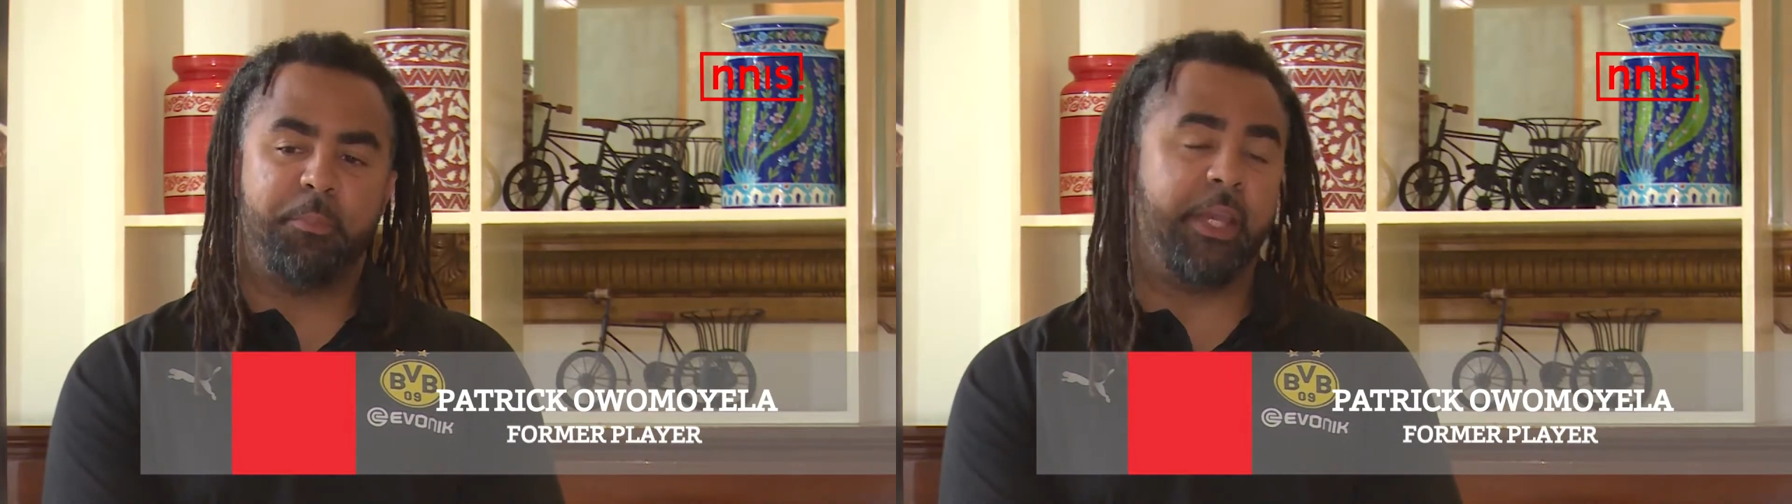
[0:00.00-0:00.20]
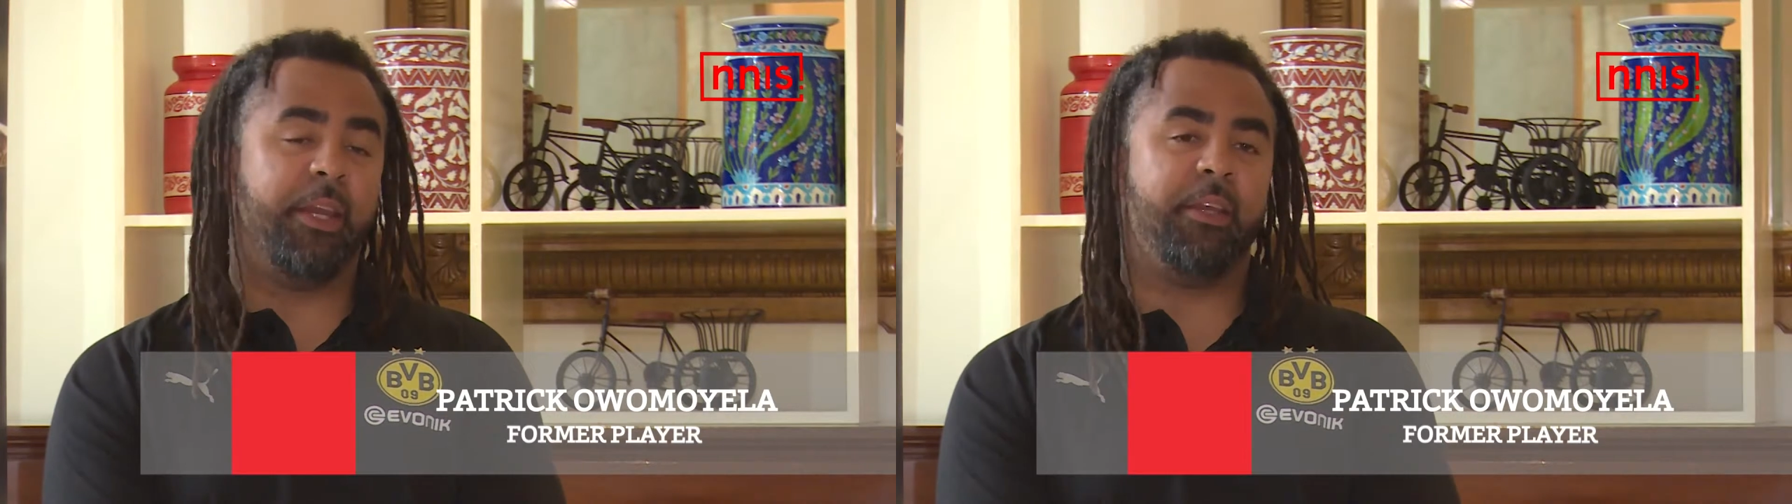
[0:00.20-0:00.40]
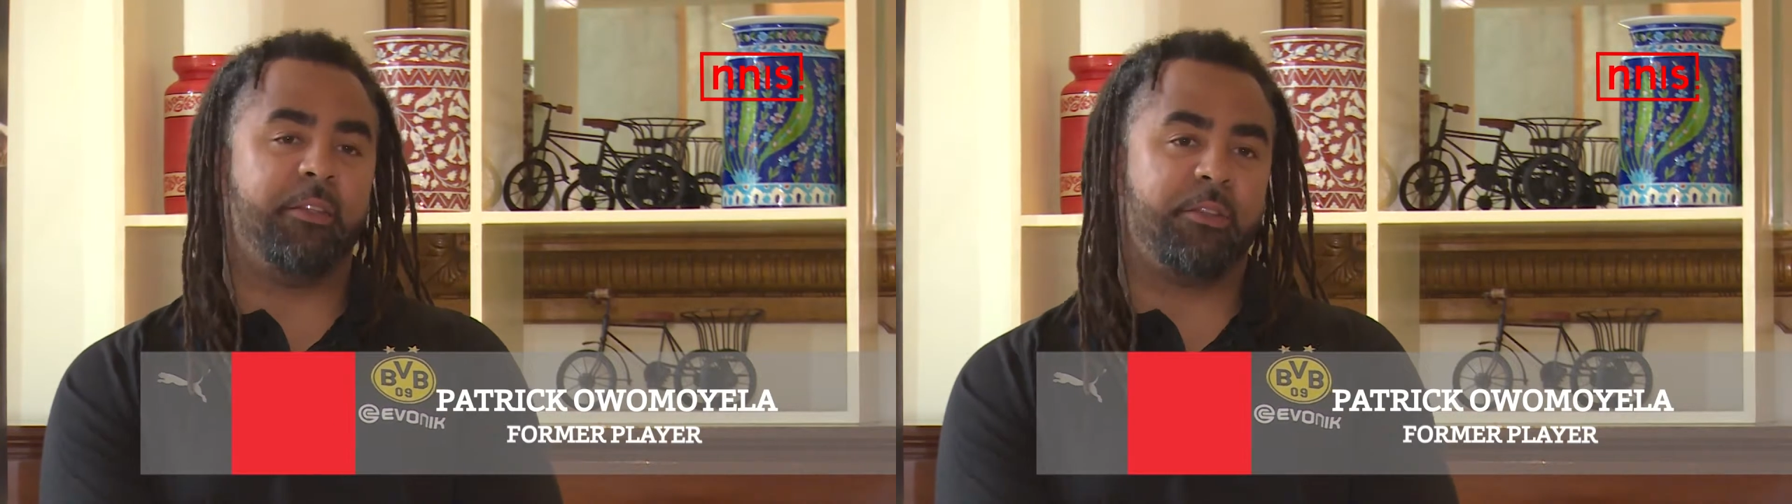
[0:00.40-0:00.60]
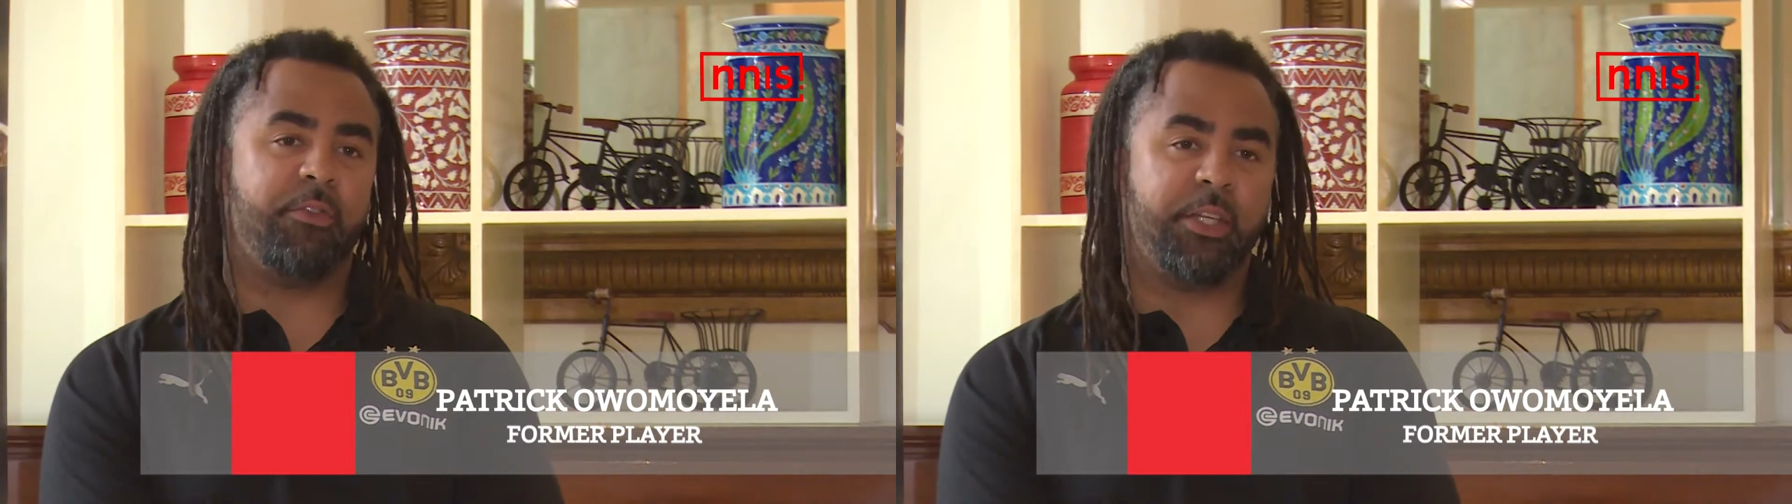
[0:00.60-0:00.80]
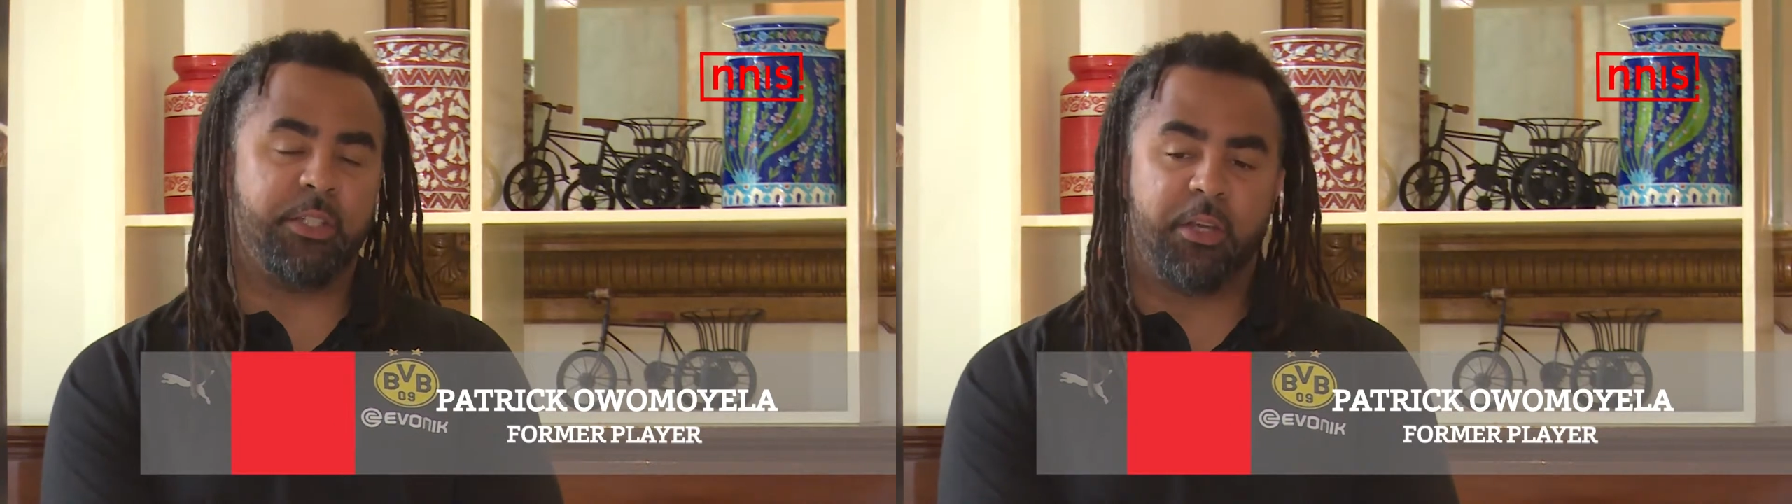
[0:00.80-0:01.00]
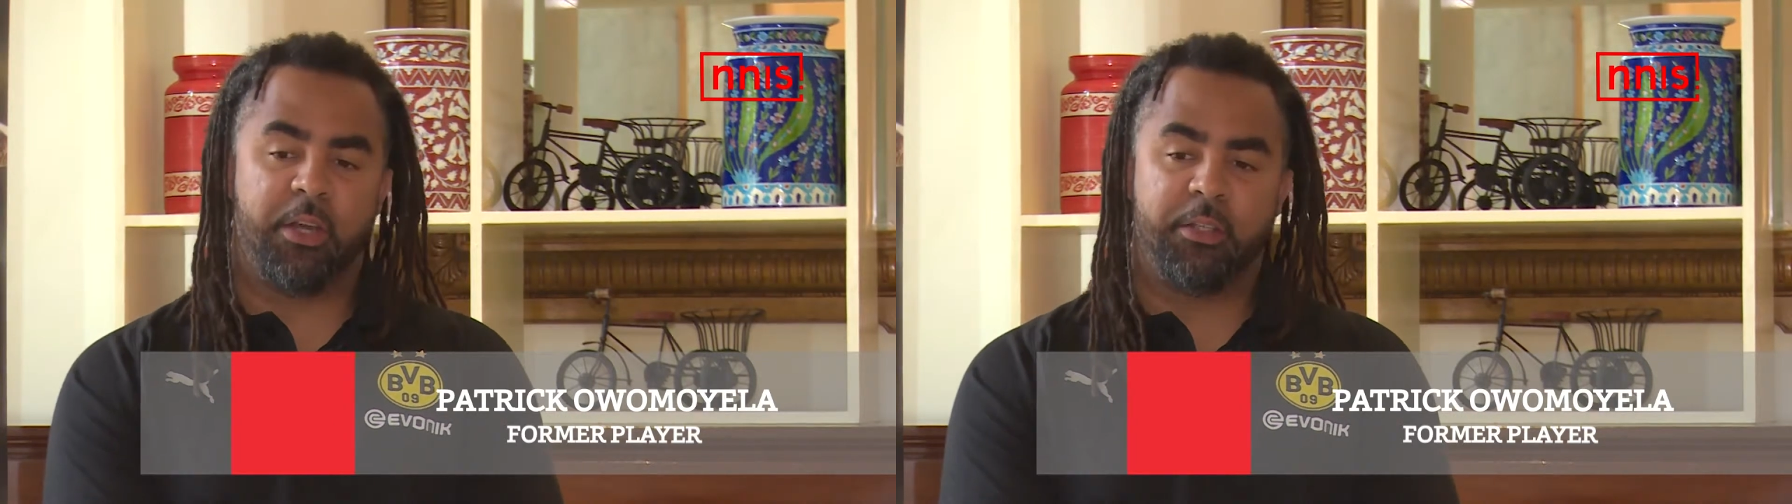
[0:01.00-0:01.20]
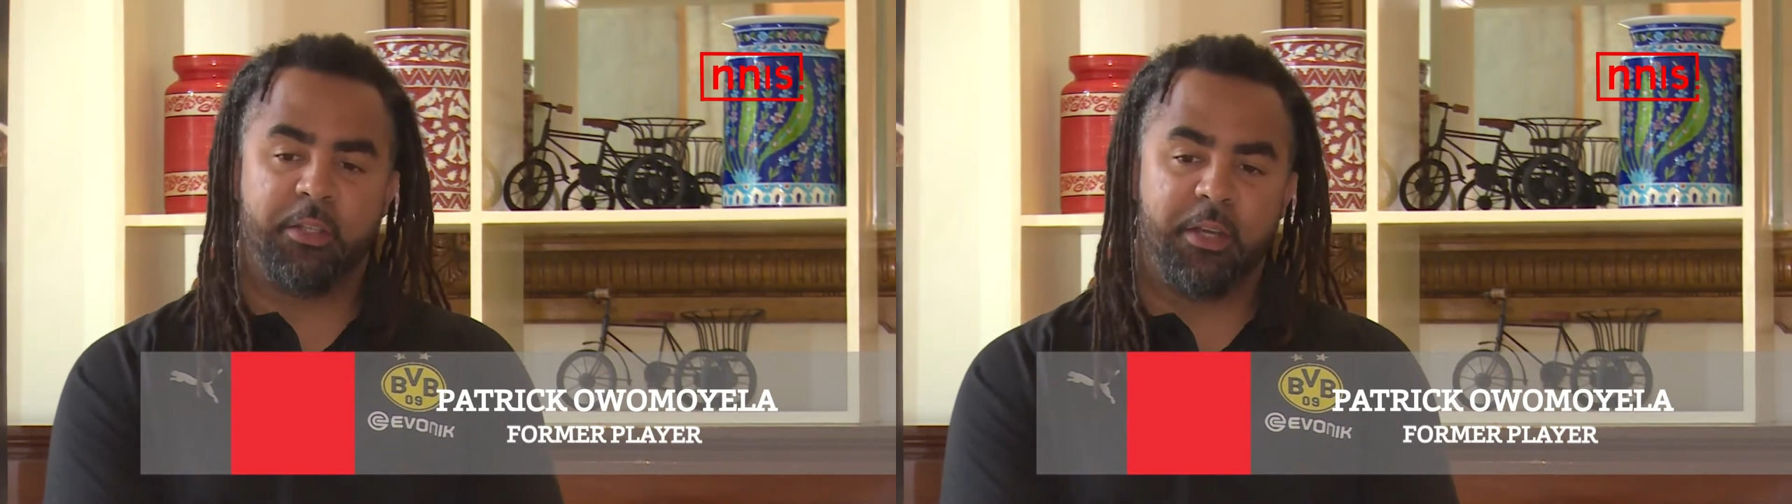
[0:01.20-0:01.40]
beginning, it's the right start.